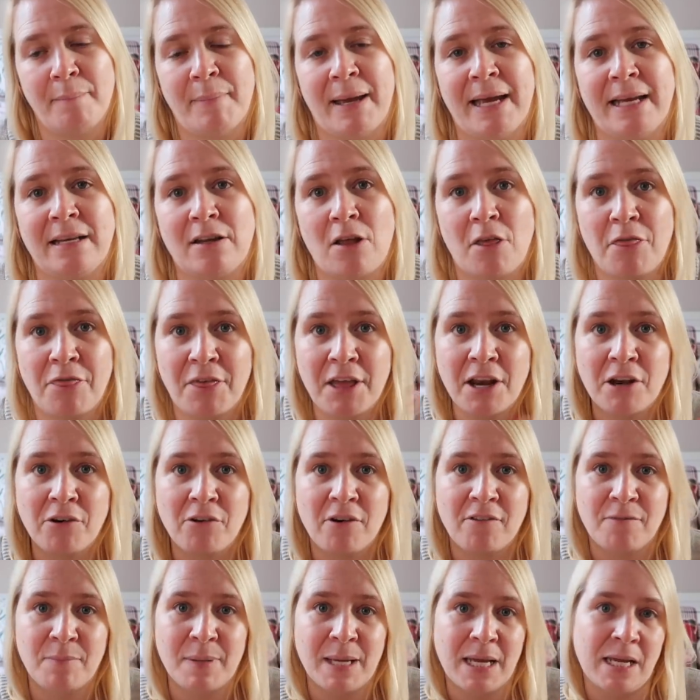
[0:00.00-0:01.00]
made
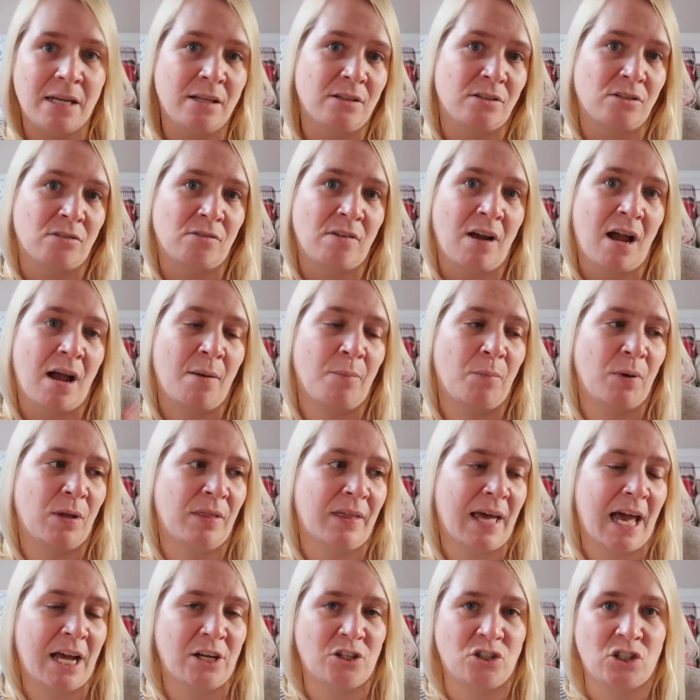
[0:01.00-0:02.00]
thinner of me Instagram
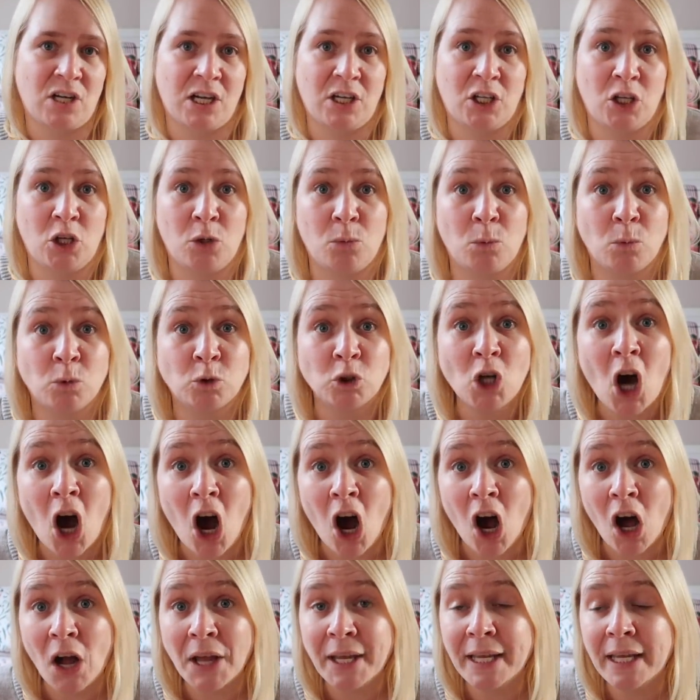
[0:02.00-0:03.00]
with hashtag you will
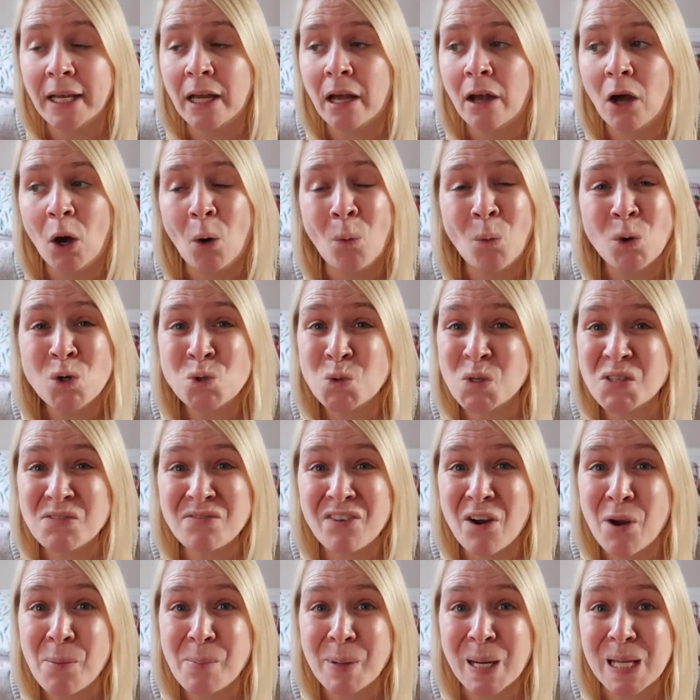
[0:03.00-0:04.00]
die, which was
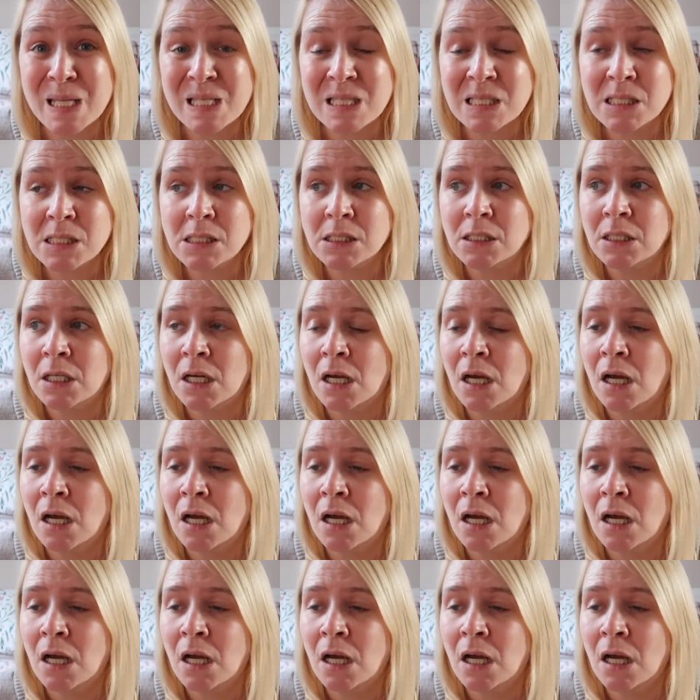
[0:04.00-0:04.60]
very pleasant.